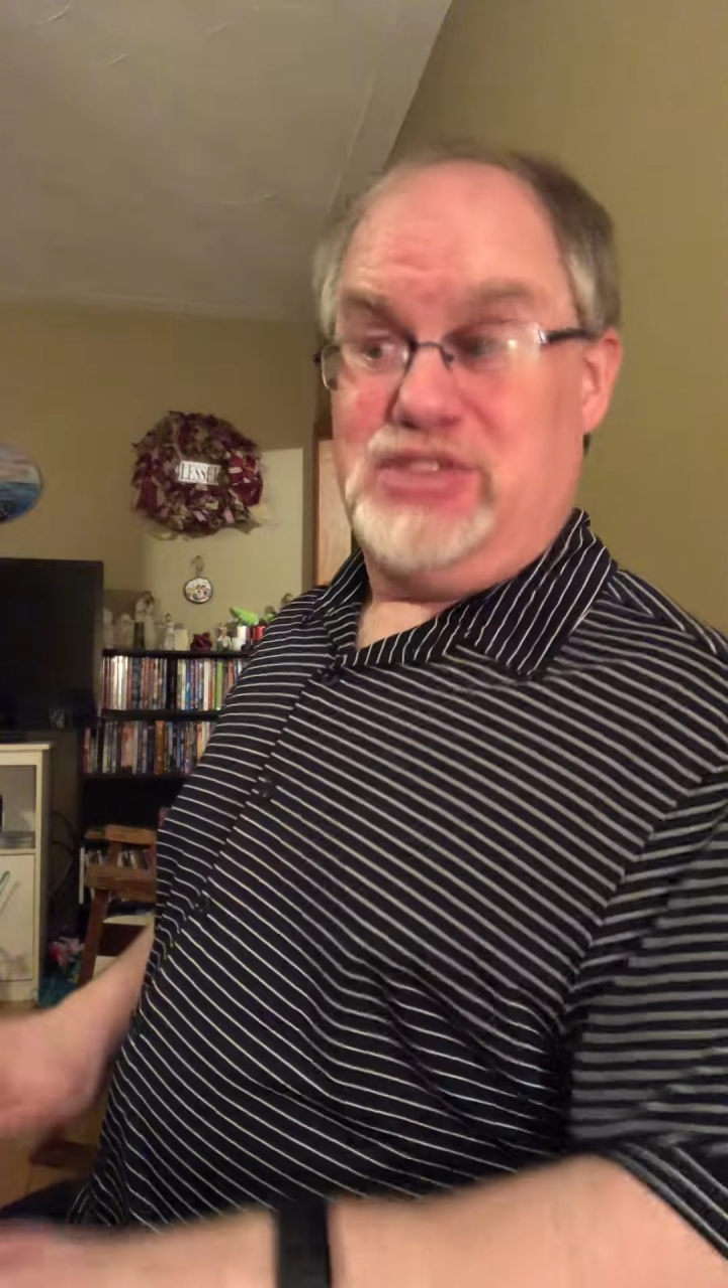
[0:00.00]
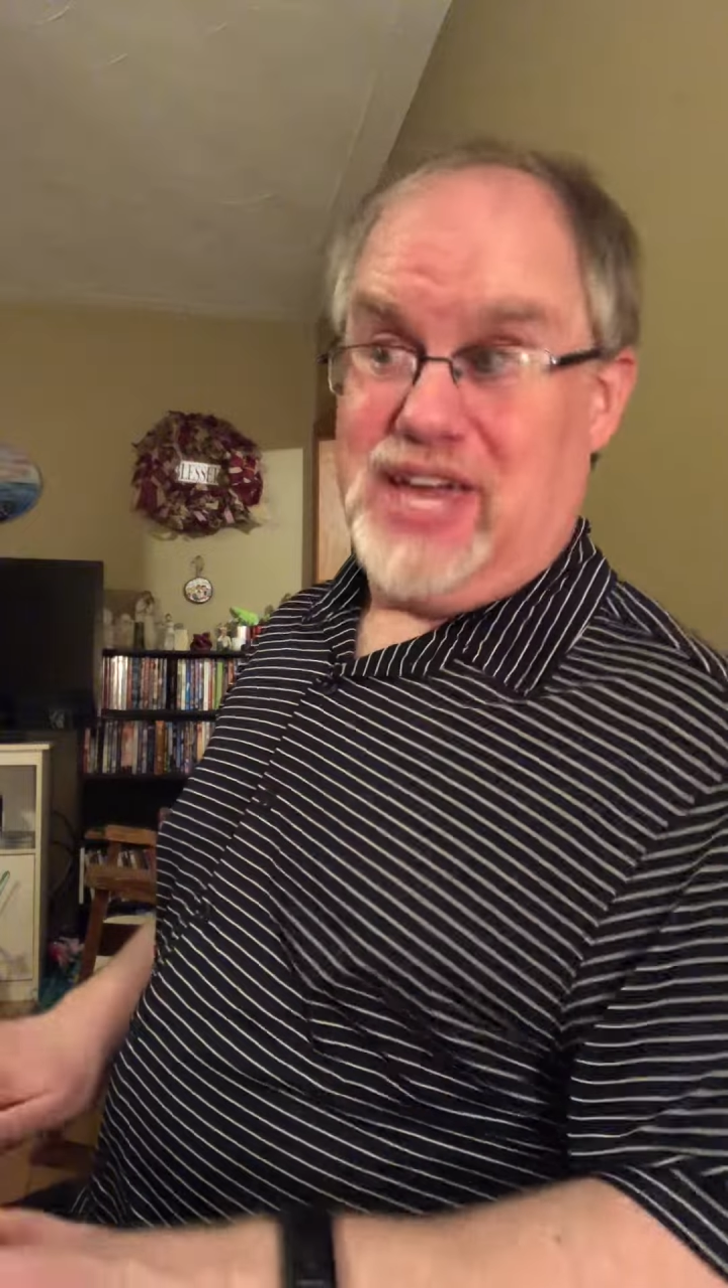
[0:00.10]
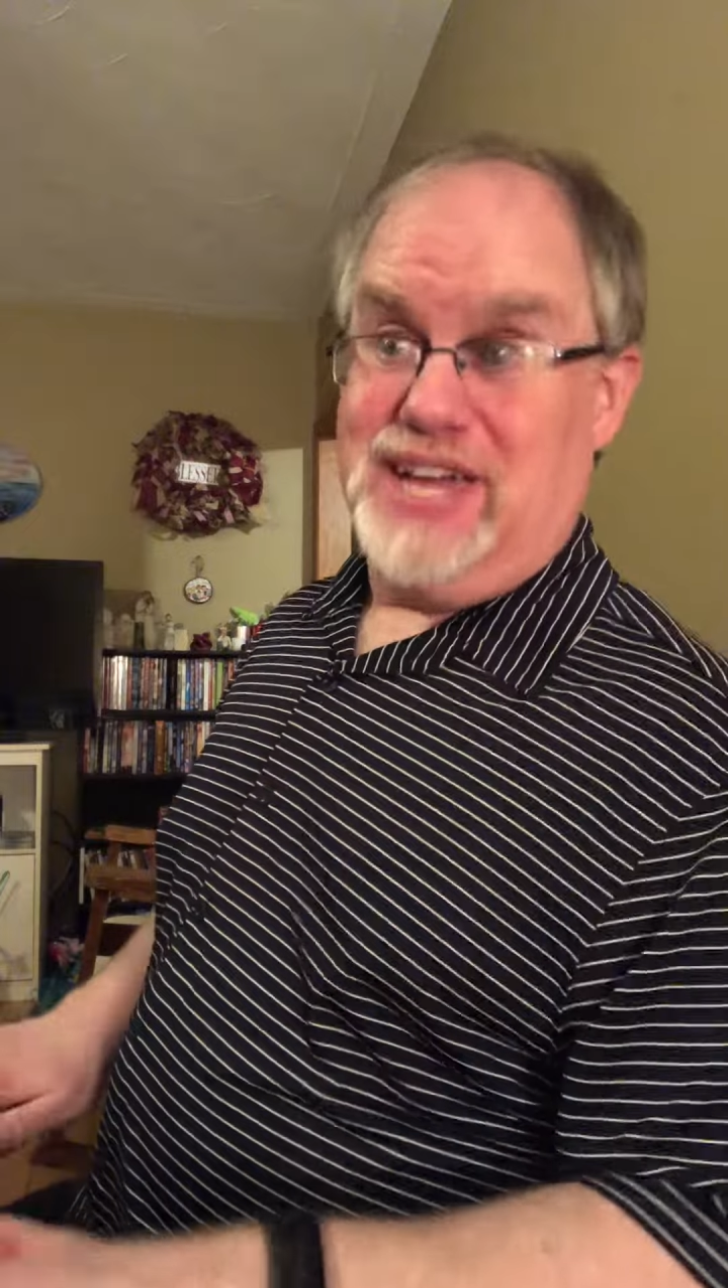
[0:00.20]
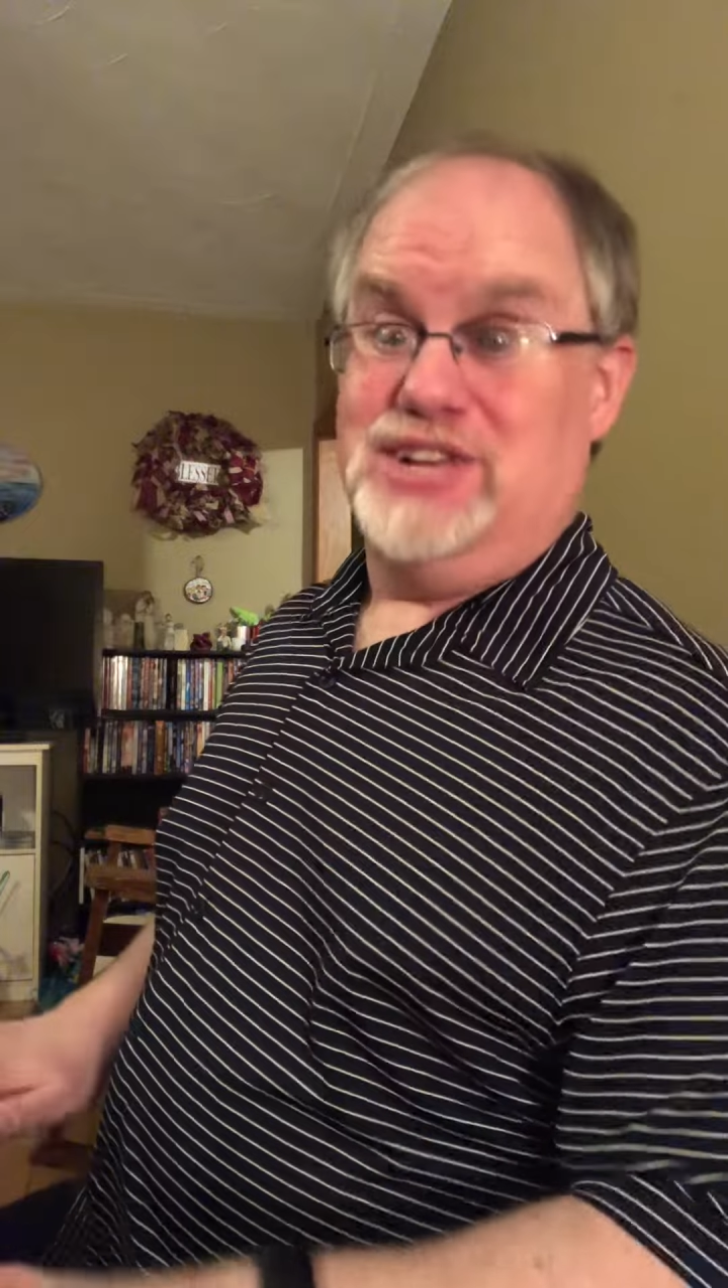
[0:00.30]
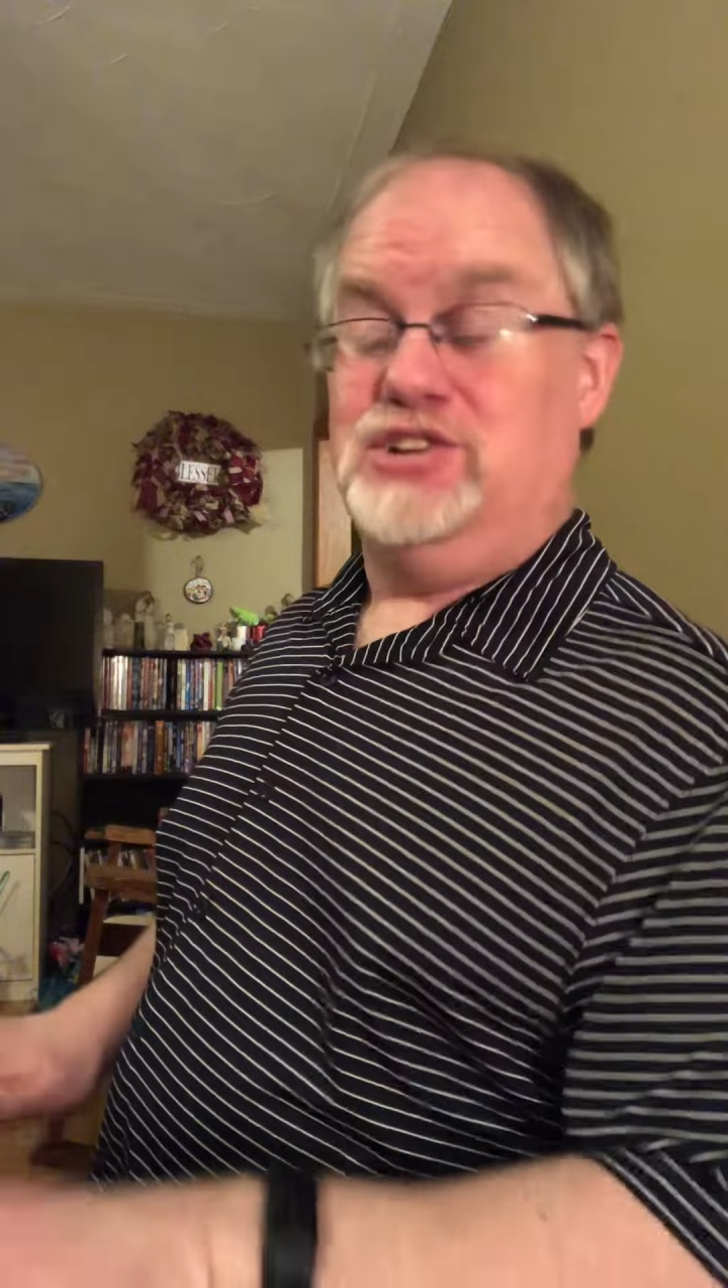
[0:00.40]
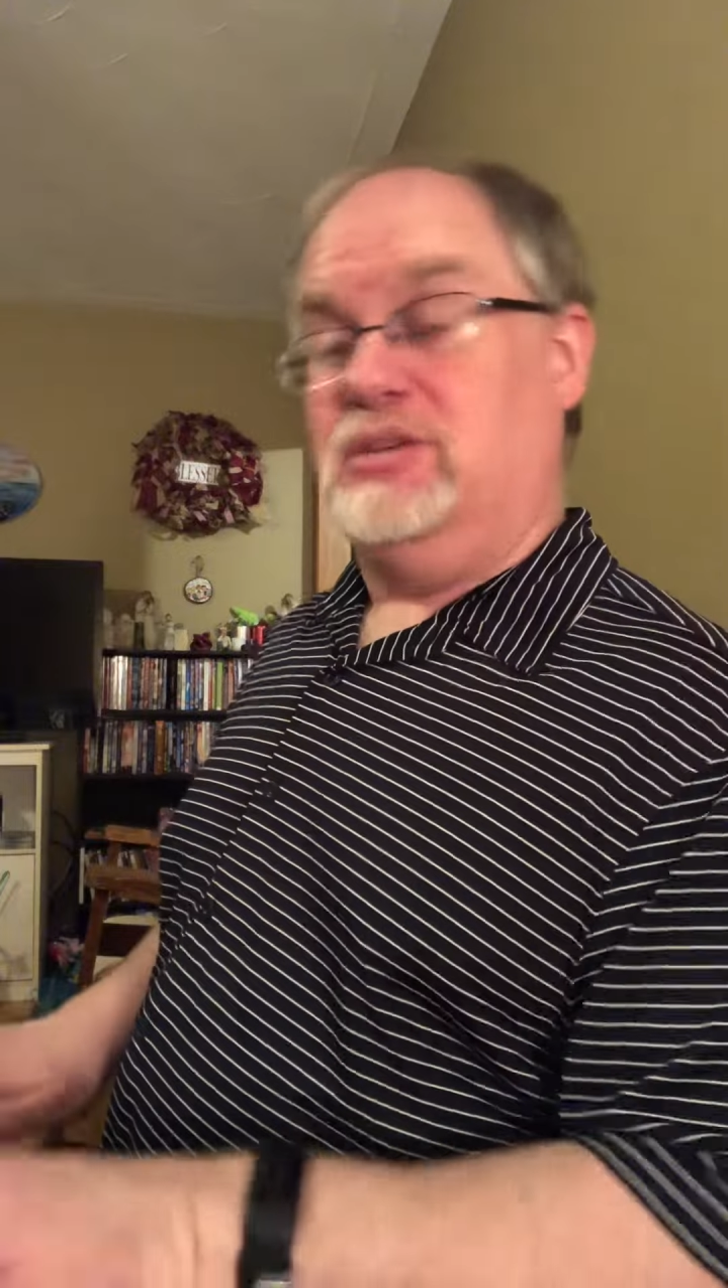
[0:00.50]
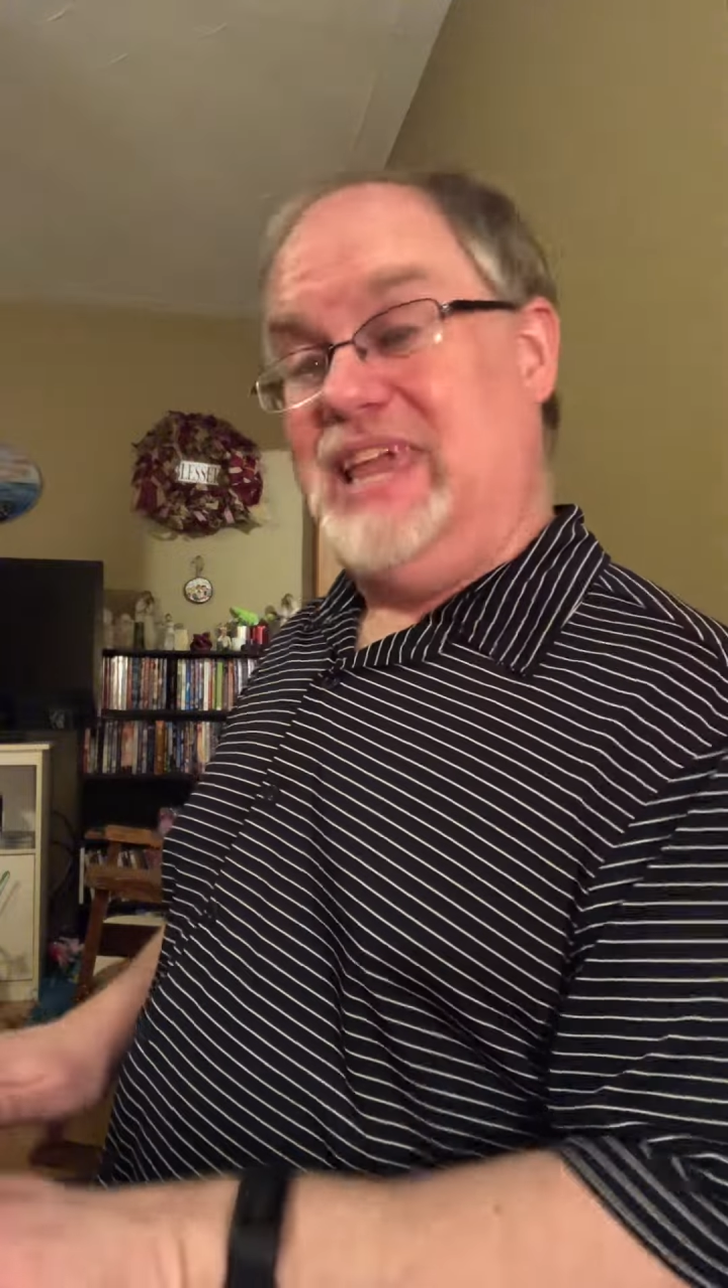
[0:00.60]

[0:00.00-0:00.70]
thing to